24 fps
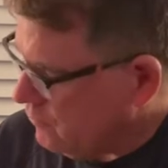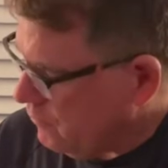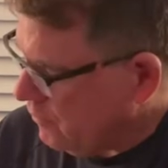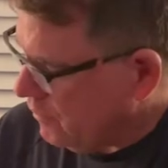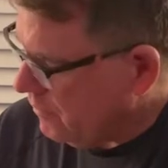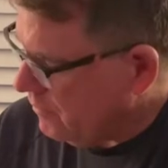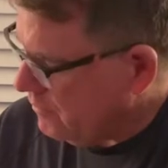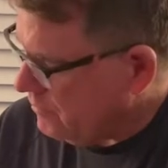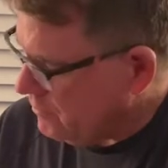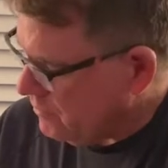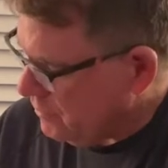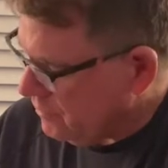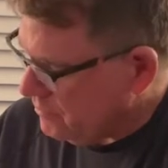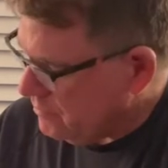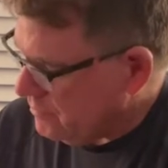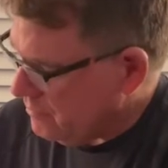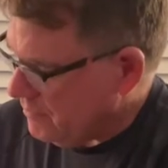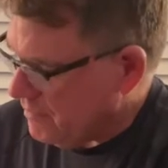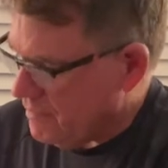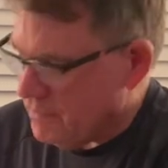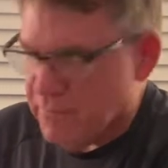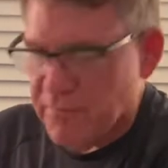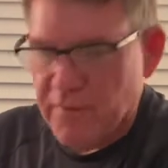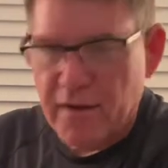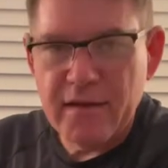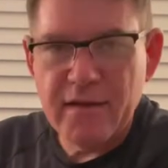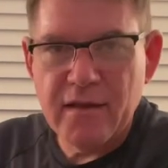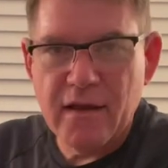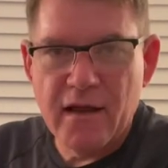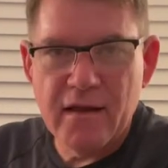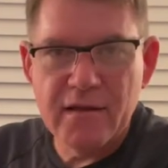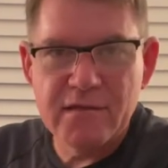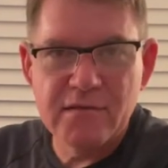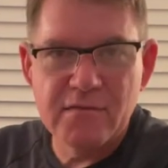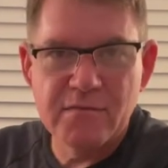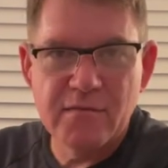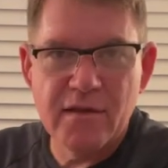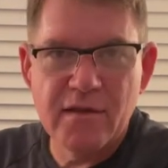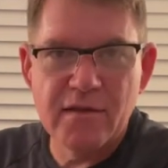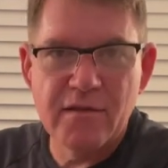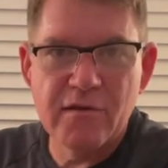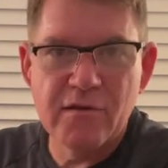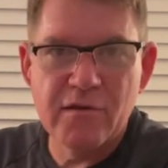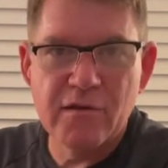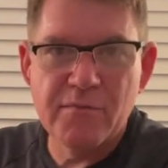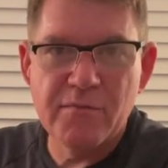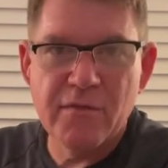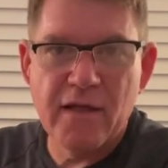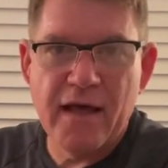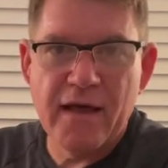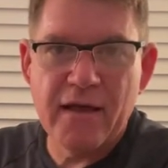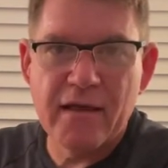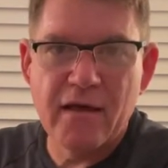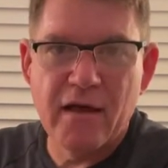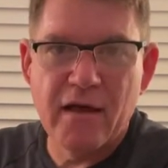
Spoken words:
One shows him in the red costume, the other the black